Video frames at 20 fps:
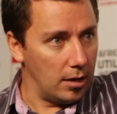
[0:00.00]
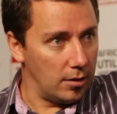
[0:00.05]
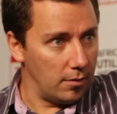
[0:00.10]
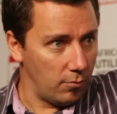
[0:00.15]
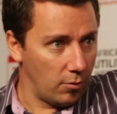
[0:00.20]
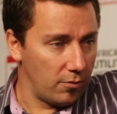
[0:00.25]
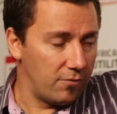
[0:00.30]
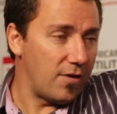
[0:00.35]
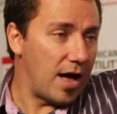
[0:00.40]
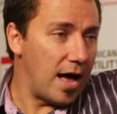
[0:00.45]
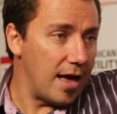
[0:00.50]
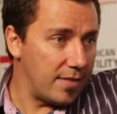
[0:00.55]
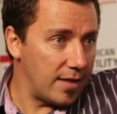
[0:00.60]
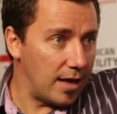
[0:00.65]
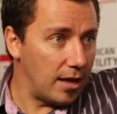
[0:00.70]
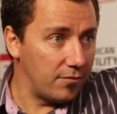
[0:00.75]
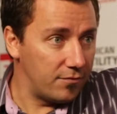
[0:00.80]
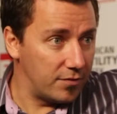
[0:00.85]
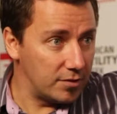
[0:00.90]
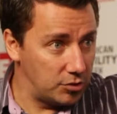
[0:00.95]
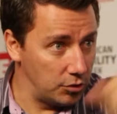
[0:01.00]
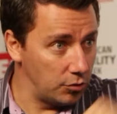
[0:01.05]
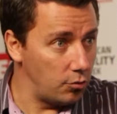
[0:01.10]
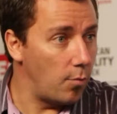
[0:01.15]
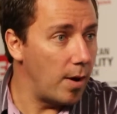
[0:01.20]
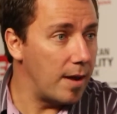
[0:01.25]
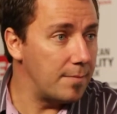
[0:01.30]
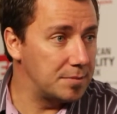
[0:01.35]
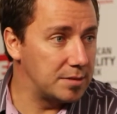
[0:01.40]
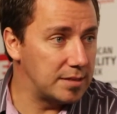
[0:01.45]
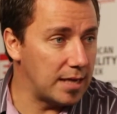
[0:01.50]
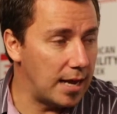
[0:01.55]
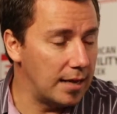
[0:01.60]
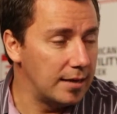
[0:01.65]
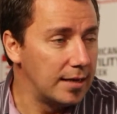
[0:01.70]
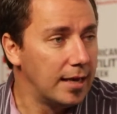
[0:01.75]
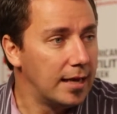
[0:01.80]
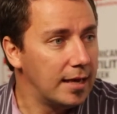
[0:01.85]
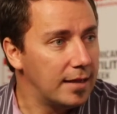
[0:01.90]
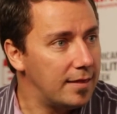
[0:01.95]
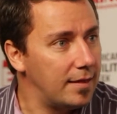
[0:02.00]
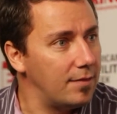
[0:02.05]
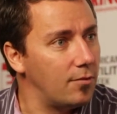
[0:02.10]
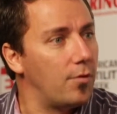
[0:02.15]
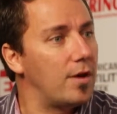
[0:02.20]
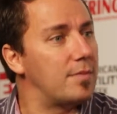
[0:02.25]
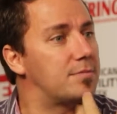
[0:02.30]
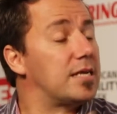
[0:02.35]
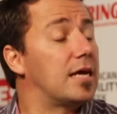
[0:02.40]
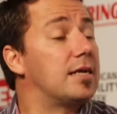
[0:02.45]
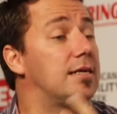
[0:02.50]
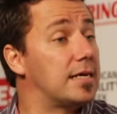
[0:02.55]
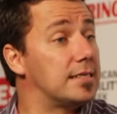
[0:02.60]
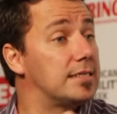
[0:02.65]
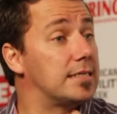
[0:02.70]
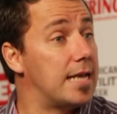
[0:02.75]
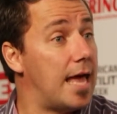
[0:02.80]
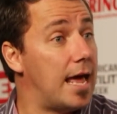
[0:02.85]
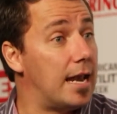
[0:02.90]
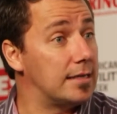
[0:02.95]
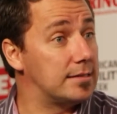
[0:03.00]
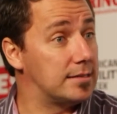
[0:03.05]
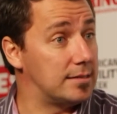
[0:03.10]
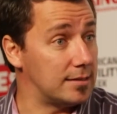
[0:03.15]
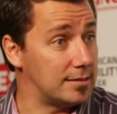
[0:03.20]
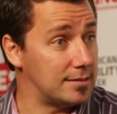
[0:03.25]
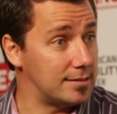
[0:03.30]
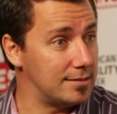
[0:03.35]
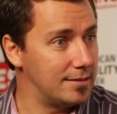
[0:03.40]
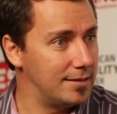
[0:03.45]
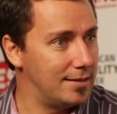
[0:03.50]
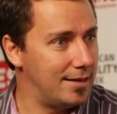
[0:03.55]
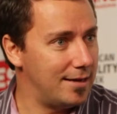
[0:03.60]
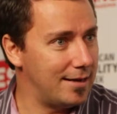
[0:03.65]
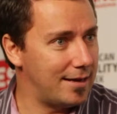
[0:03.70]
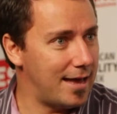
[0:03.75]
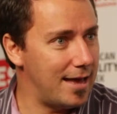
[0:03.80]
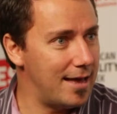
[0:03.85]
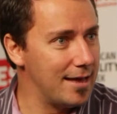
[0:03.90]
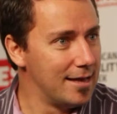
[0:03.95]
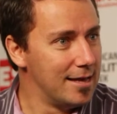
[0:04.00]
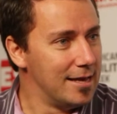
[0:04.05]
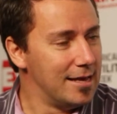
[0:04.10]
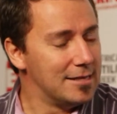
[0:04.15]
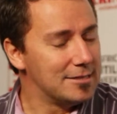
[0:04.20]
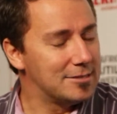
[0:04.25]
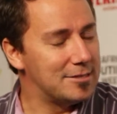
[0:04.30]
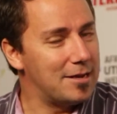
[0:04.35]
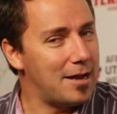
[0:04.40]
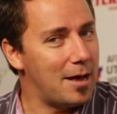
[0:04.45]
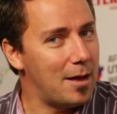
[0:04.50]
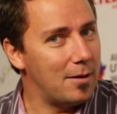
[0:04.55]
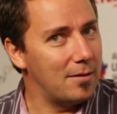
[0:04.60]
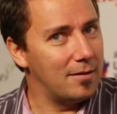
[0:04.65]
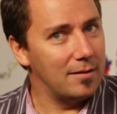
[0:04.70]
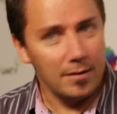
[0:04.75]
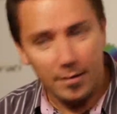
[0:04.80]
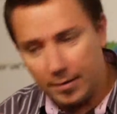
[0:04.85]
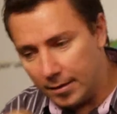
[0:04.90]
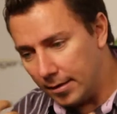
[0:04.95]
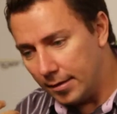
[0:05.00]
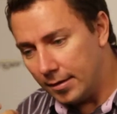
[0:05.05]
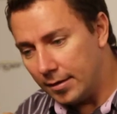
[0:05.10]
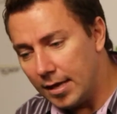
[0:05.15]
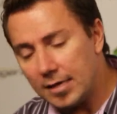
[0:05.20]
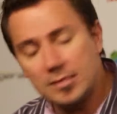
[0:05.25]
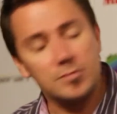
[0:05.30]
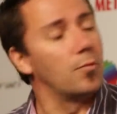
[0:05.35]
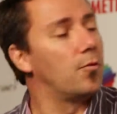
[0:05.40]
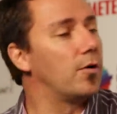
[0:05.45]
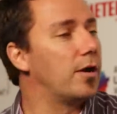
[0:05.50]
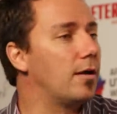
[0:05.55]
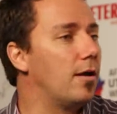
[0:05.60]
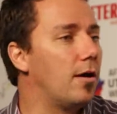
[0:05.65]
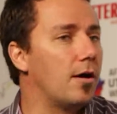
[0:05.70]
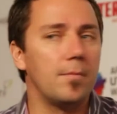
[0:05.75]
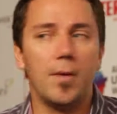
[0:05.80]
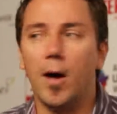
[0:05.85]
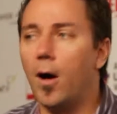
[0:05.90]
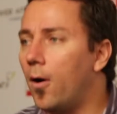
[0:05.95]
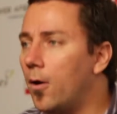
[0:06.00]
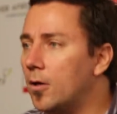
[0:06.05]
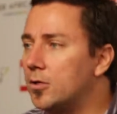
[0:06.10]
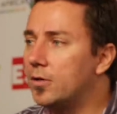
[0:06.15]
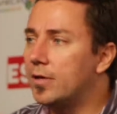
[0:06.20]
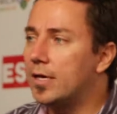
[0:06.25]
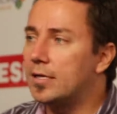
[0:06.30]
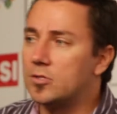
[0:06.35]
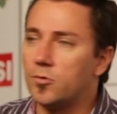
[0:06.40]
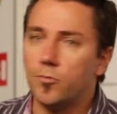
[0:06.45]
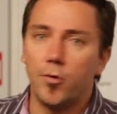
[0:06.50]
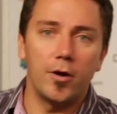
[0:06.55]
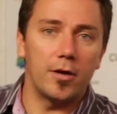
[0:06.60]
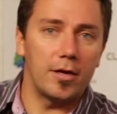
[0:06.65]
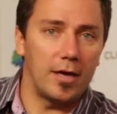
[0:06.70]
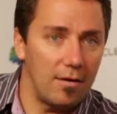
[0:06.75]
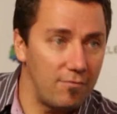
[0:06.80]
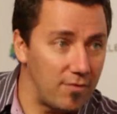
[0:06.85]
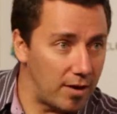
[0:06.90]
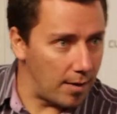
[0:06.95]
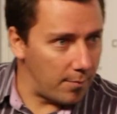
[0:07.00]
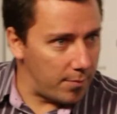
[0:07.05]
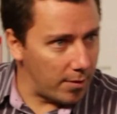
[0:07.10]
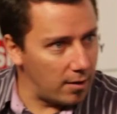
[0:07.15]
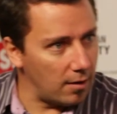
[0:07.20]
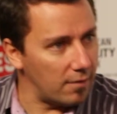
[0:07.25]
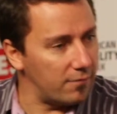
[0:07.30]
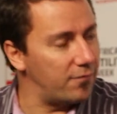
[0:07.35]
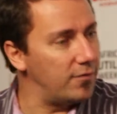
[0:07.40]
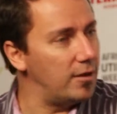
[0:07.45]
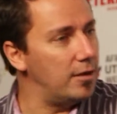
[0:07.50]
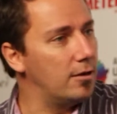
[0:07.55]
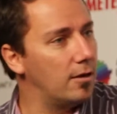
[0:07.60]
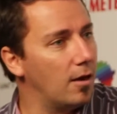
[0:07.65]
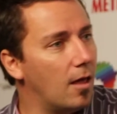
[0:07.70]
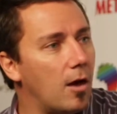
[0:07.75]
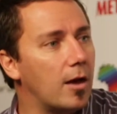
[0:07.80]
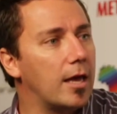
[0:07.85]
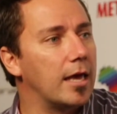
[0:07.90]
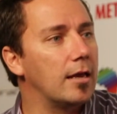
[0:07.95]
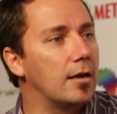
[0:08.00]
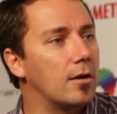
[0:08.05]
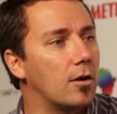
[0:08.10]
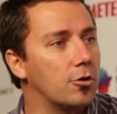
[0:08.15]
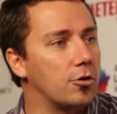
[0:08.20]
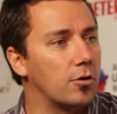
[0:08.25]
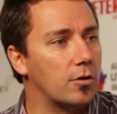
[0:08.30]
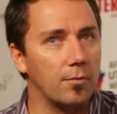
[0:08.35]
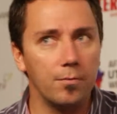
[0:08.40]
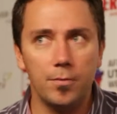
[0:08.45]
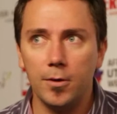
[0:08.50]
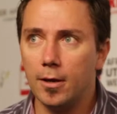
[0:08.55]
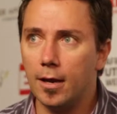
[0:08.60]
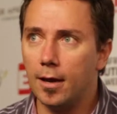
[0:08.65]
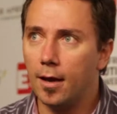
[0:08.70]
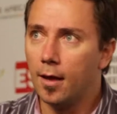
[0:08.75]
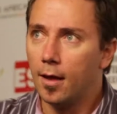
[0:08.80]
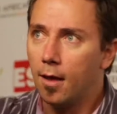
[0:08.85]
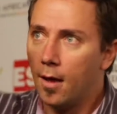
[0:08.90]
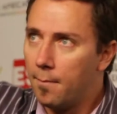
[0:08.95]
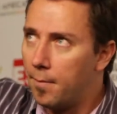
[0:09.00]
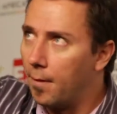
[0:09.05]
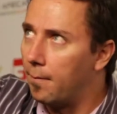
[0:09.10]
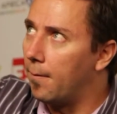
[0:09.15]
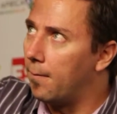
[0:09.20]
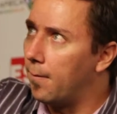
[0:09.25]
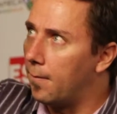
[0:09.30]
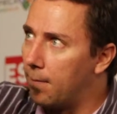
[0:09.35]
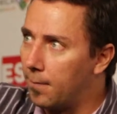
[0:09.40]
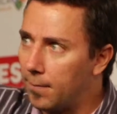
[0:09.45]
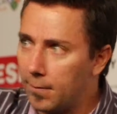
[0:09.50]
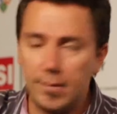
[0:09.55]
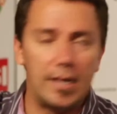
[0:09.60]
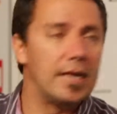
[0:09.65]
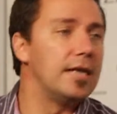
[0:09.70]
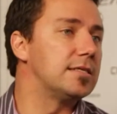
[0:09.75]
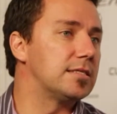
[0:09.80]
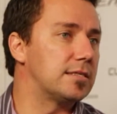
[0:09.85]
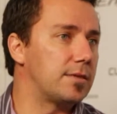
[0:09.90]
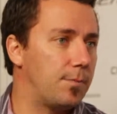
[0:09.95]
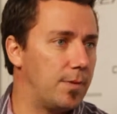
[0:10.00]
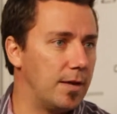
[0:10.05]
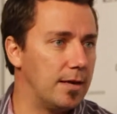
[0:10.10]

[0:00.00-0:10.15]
Via the alpha to the website. Then the website does analysis. Okay. So now, next morning, lo and behold, you get to work, you have a cup of coffee, you log in on your computer, a list appears.